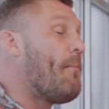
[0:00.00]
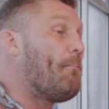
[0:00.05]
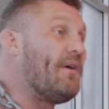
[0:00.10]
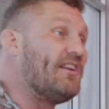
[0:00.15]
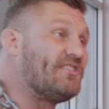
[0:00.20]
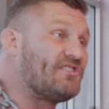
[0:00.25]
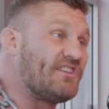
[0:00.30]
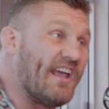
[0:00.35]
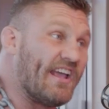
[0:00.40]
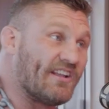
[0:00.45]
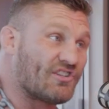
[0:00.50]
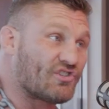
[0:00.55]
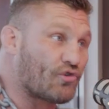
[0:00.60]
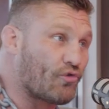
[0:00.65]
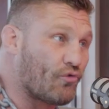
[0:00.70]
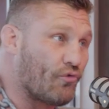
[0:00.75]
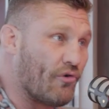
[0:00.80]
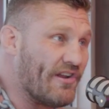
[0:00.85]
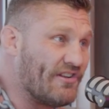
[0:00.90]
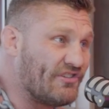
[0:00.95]
But it's
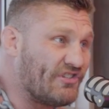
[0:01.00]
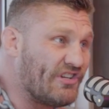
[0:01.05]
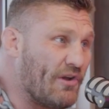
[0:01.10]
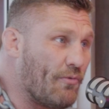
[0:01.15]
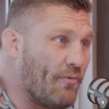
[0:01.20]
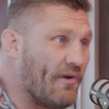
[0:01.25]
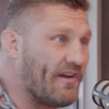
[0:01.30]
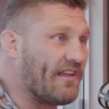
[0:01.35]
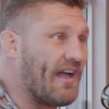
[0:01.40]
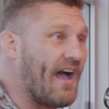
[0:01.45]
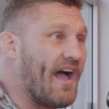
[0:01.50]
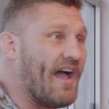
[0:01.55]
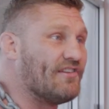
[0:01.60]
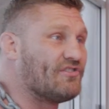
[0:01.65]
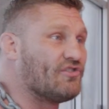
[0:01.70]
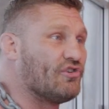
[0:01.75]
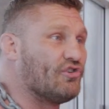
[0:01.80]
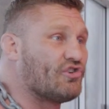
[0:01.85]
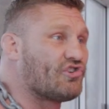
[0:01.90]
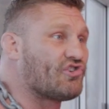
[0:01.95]
cringy when
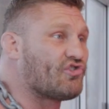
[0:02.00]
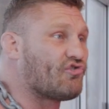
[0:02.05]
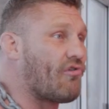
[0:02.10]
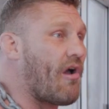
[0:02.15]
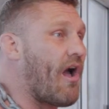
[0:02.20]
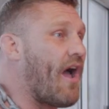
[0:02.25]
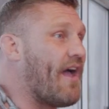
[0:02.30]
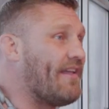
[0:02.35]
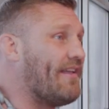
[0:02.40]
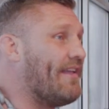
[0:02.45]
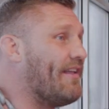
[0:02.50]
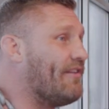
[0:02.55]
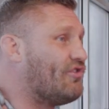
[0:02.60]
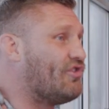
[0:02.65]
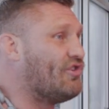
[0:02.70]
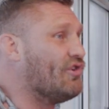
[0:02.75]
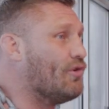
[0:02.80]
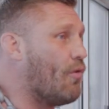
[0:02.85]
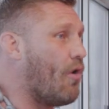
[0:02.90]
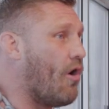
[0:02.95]
guys are trying
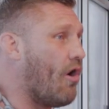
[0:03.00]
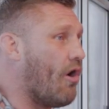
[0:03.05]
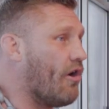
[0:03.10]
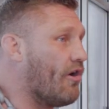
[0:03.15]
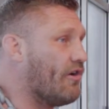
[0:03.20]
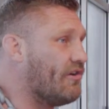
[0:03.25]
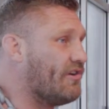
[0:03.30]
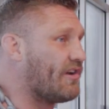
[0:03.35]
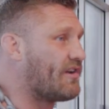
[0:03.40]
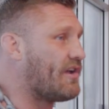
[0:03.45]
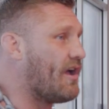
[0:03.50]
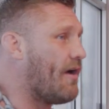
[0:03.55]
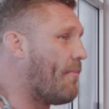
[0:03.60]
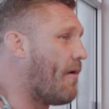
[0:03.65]
too hard to come